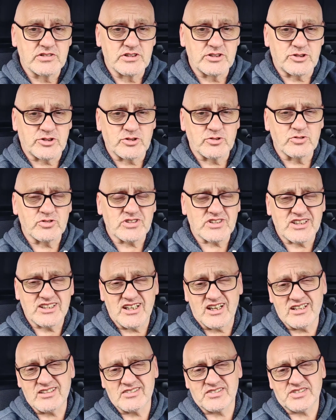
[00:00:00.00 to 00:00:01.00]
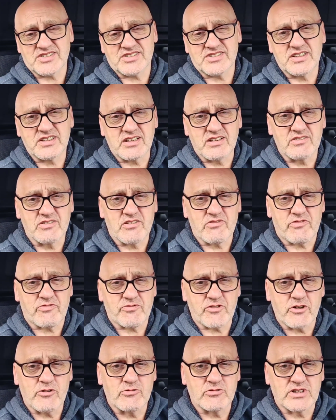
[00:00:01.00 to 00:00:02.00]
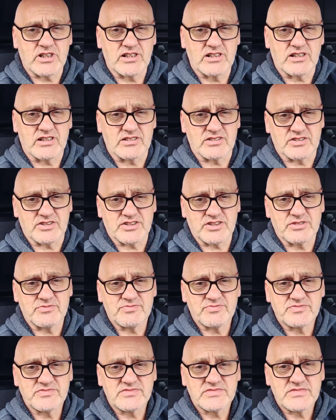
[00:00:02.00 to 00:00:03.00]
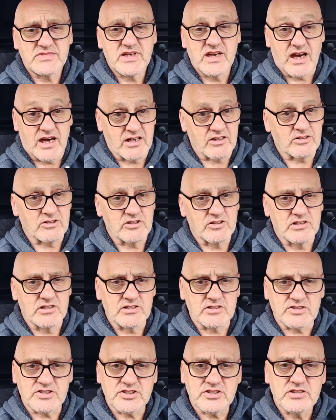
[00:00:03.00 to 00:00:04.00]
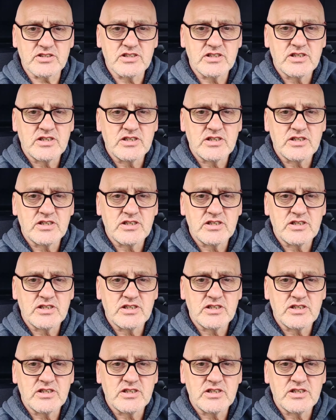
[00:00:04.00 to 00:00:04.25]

it does kind of stick in the throat, guys and girls.